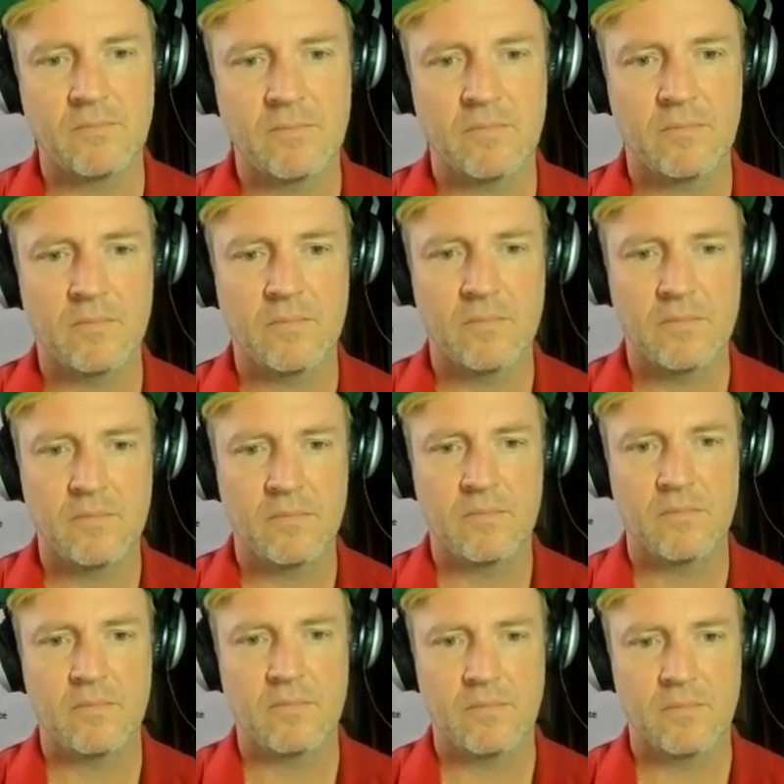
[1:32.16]

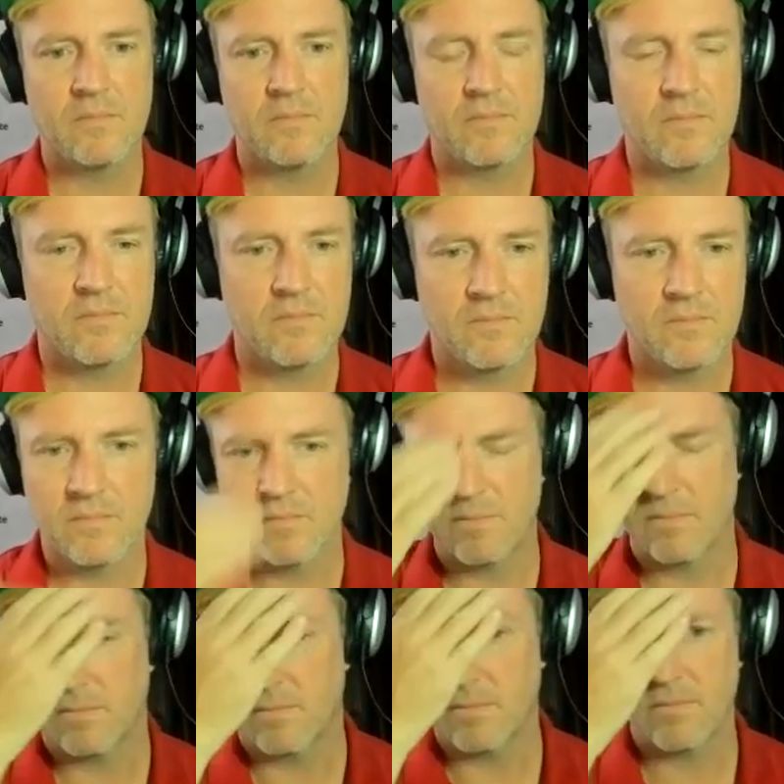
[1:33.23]

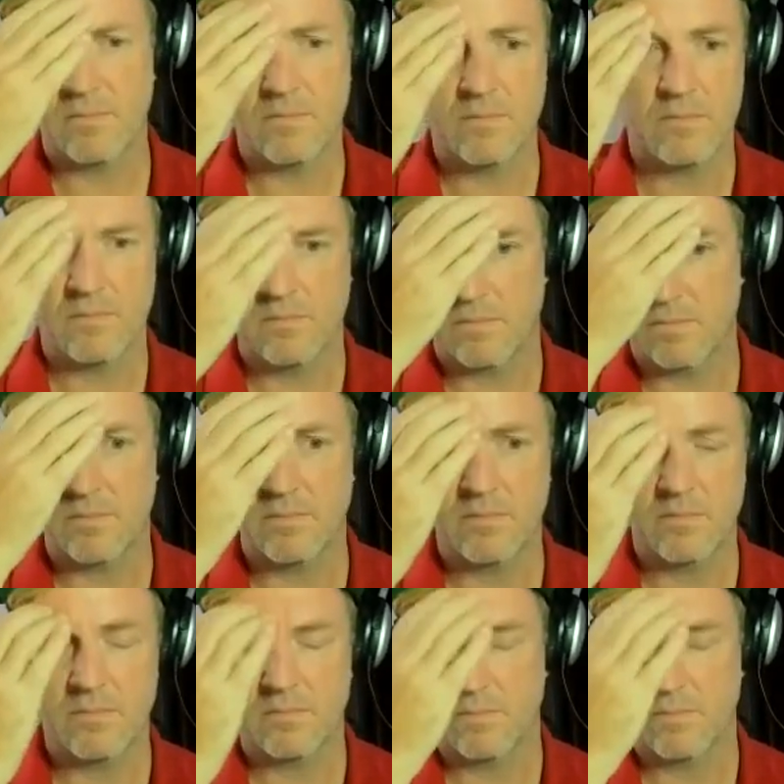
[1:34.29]

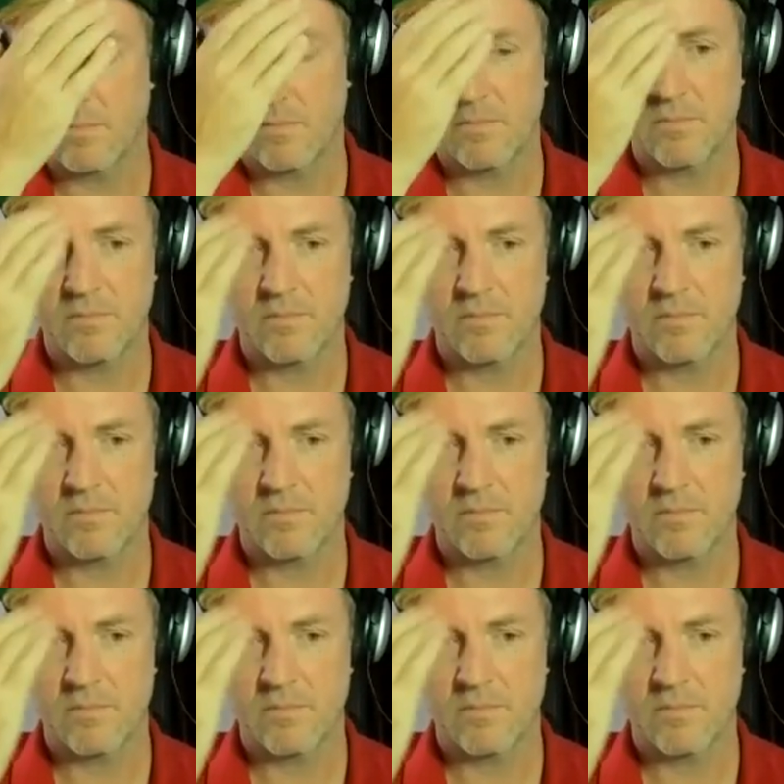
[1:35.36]
The person shown says nothing.